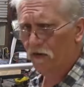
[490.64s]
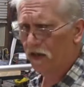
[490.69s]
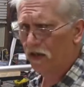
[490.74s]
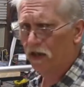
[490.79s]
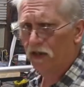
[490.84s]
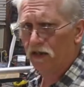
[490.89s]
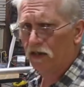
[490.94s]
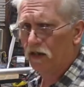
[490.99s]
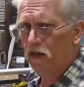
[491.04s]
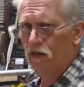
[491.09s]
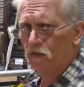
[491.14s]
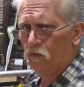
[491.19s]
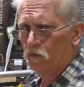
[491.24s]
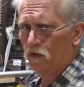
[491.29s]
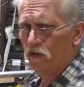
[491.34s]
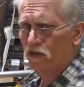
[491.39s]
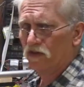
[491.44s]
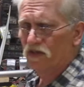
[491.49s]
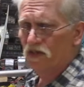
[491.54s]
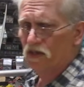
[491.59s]
get it done in
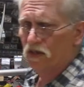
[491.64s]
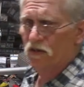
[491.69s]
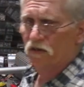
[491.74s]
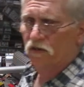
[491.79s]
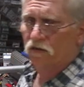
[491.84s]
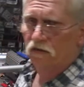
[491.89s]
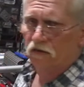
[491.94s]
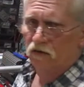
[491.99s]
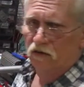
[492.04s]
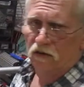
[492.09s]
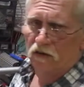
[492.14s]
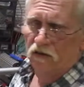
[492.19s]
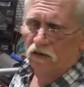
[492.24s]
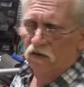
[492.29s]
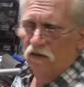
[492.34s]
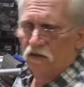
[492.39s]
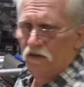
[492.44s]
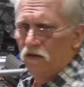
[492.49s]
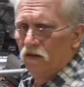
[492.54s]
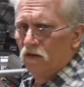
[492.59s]
one sitting.
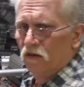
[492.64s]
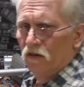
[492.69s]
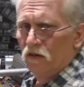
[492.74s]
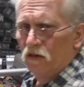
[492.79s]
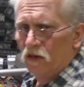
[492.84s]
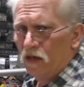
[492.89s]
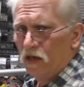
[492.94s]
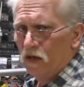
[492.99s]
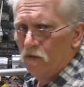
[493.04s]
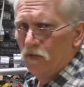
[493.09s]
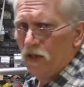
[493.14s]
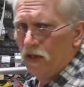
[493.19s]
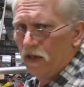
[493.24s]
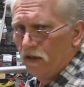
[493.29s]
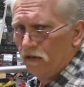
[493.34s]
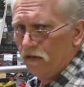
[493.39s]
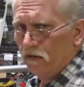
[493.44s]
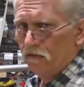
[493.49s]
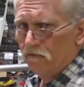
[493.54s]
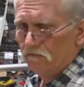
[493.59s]
I
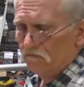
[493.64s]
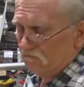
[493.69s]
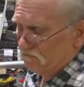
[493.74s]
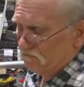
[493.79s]
mean,